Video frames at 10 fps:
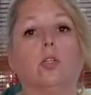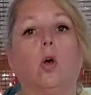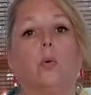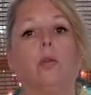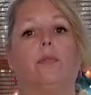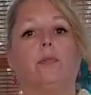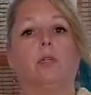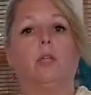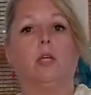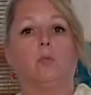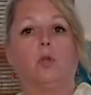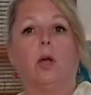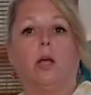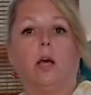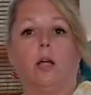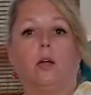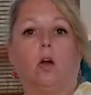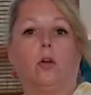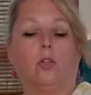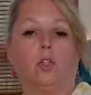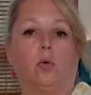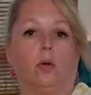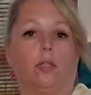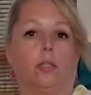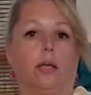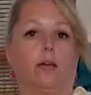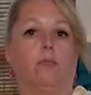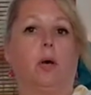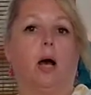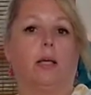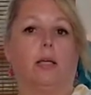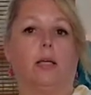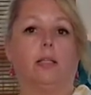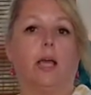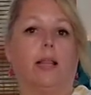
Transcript: so the first thing I'm trying on are the shorts. They have pockets.